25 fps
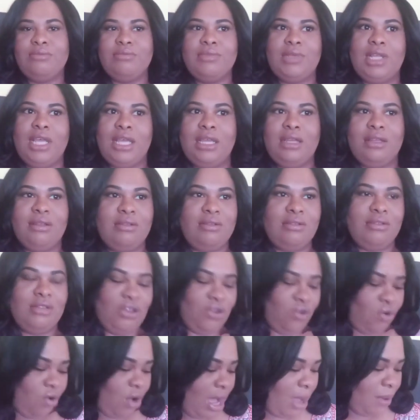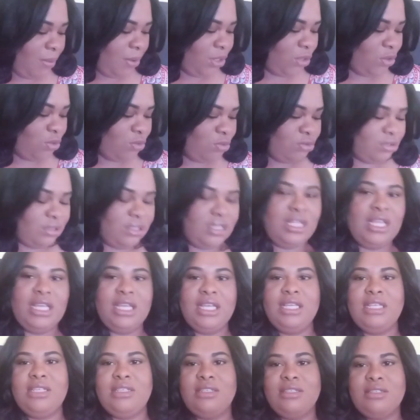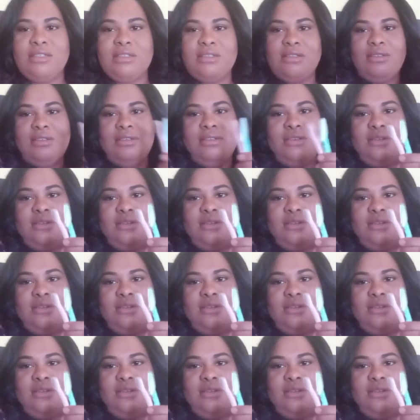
Like, or I would use this,